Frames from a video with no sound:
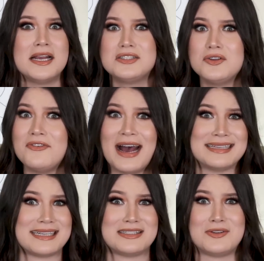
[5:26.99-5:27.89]
It's too
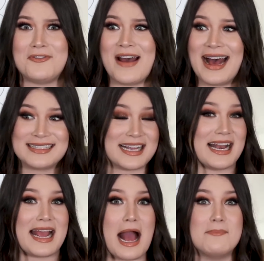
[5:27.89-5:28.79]
fast. It's too fast. And
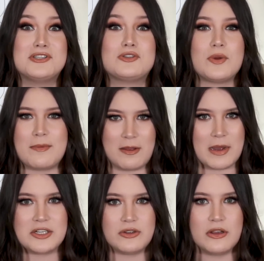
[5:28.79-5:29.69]
like, I'm screaming.
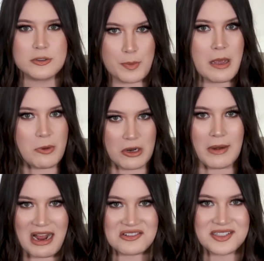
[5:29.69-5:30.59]
Mind you, there's people
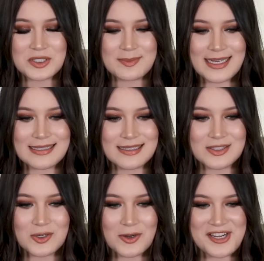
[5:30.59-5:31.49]
around, which makes the
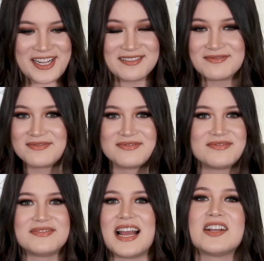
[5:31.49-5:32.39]
story
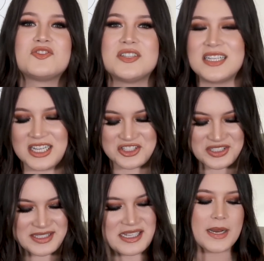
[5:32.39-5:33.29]
extra
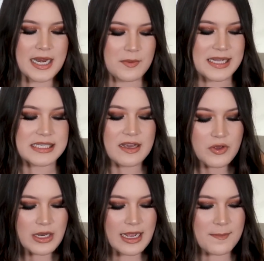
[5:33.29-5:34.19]
delicious. But anyway, to give
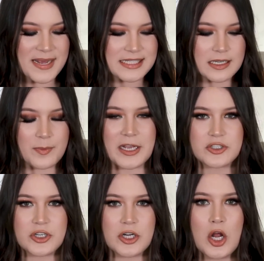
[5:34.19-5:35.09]
you like a basic
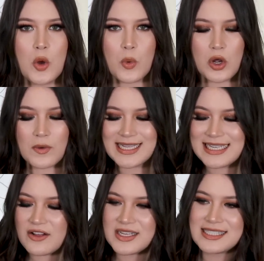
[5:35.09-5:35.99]
picture, we're going
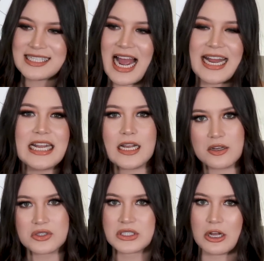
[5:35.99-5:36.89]
down this tiny
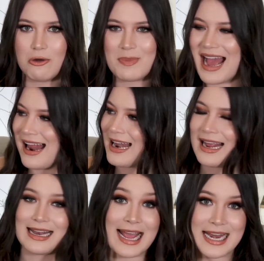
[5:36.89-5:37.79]
little slope at
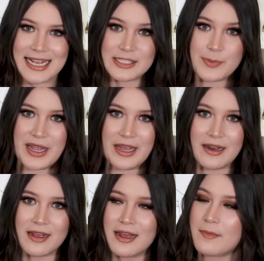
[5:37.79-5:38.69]
like lightning
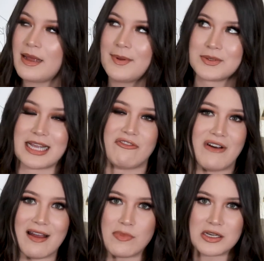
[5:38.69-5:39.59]
speed. Maybe it was like
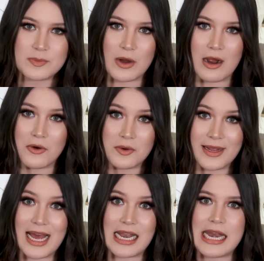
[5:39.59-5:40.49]
5 miles per hour in
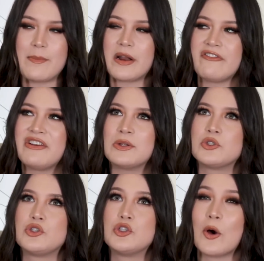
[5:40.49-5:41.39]
reality, but it felt
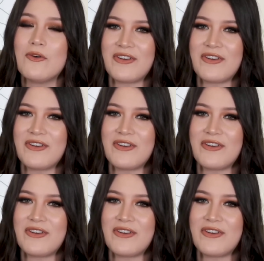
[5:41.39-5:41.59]
so